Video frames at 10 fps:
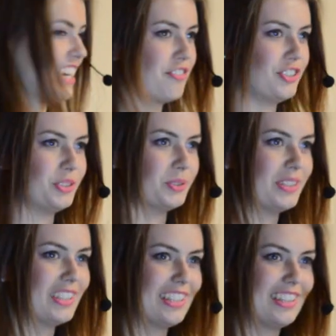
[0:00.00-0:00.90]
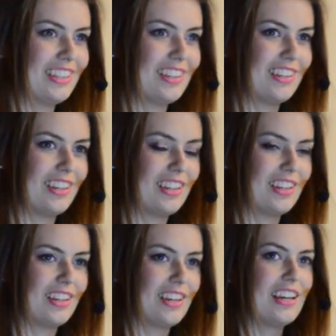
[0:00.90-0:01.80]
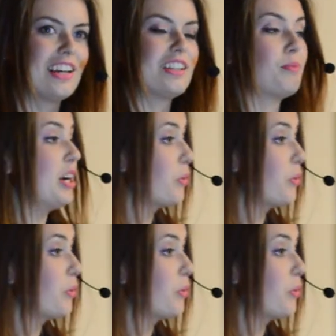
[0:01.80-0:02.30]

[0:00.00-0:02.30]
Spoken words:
afternoon. Now my